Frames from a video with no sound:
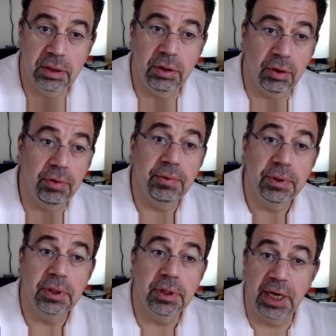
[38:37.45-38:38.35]
you know,
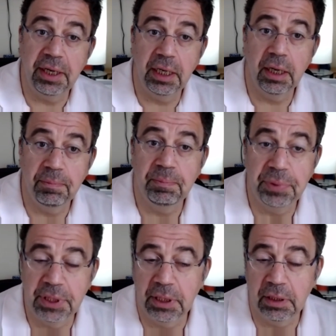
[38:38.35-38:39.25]
creating a
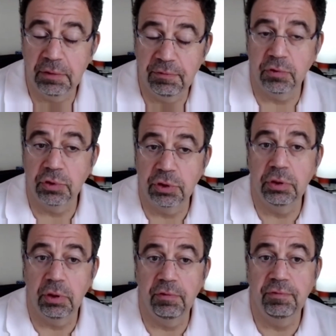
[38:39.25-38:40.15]
particular
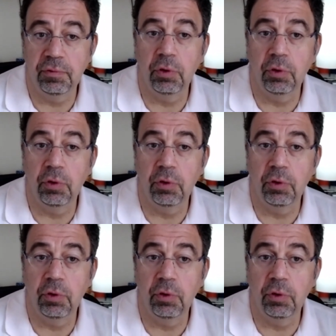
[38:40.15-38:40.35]
version of